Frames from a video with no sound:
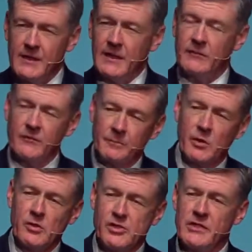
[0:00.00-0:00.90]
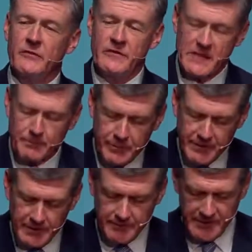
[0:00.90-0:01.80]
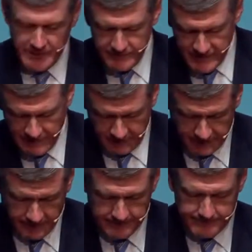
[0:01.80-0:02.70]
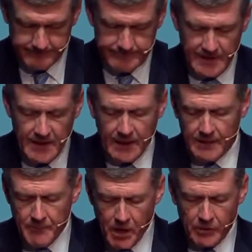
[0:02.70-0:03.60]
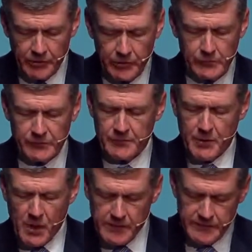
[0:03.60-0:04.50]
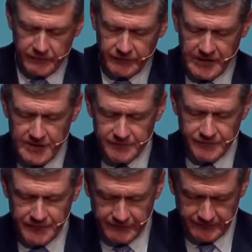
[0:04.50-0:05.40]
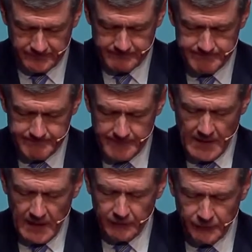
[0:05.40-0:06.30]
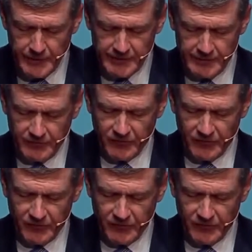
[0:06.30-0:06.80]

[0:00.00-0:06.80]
And Spurgeon is the epitome of this. Al Mohler, who was a part of this conference, has written,